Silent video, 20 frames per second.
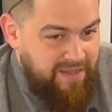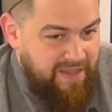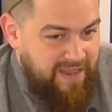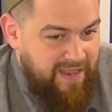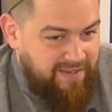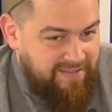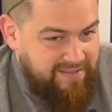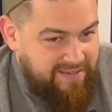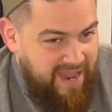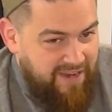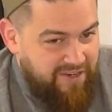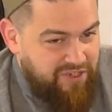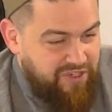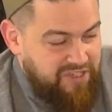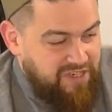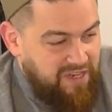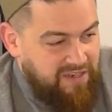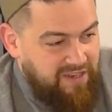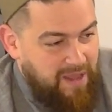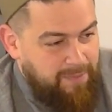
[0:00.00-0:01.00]
It's not
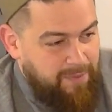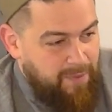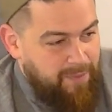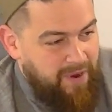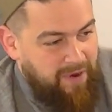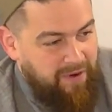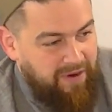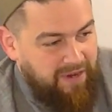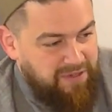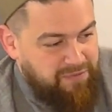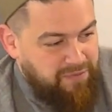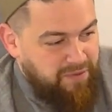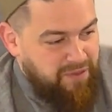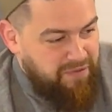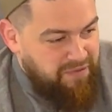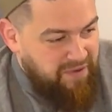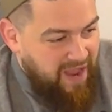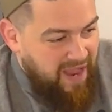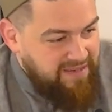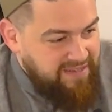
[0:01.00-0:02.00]
just Allah preparing us for the
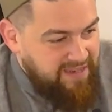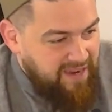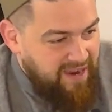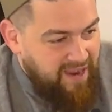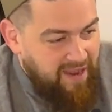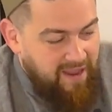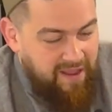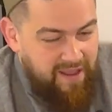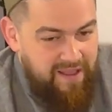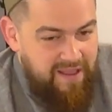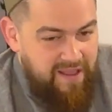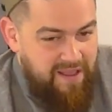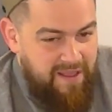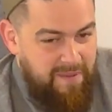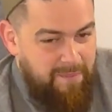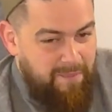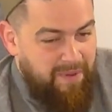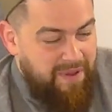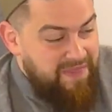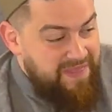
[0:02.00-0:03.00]
Fatiha,
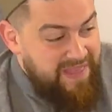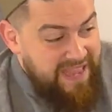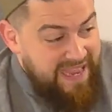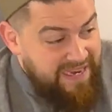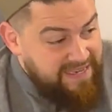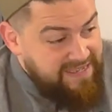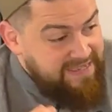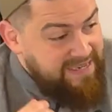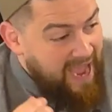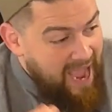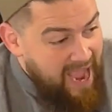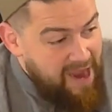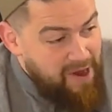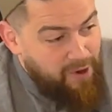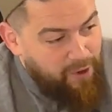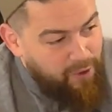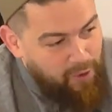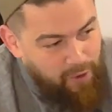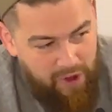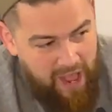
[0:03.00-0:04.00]
but the
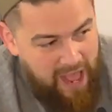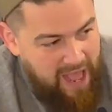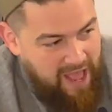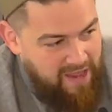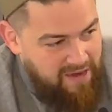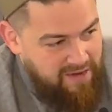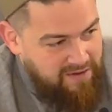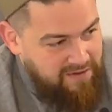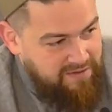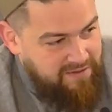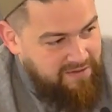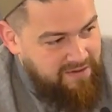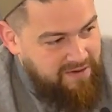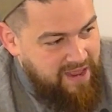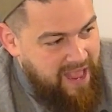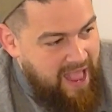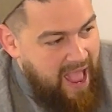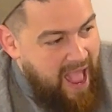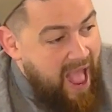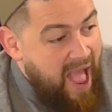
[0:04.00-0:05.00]
entire Quran
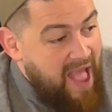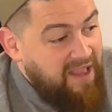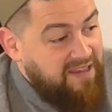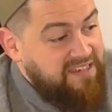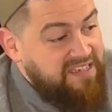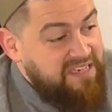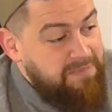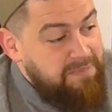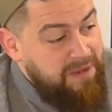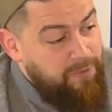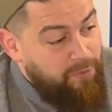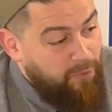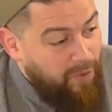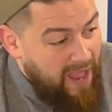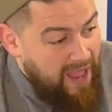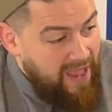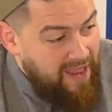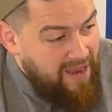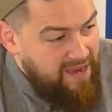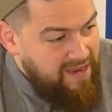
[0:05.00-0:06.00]
has to be
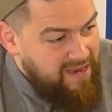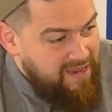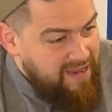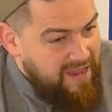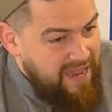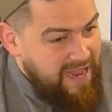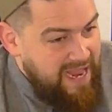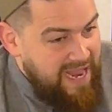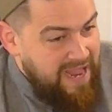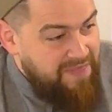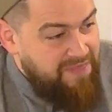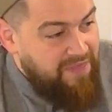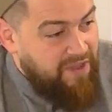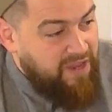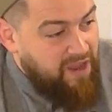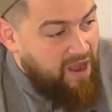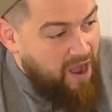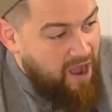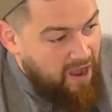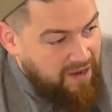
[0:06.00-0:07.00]
read in the
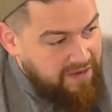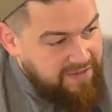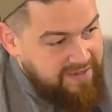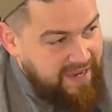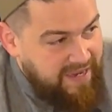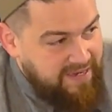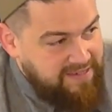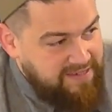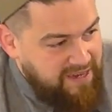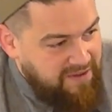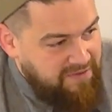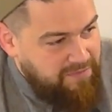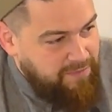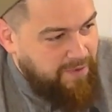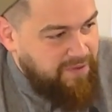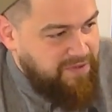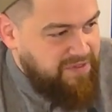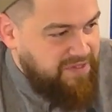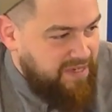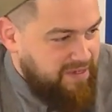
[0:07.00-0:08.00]
context of
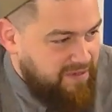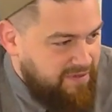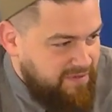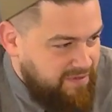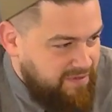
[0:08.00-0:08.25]
mercy.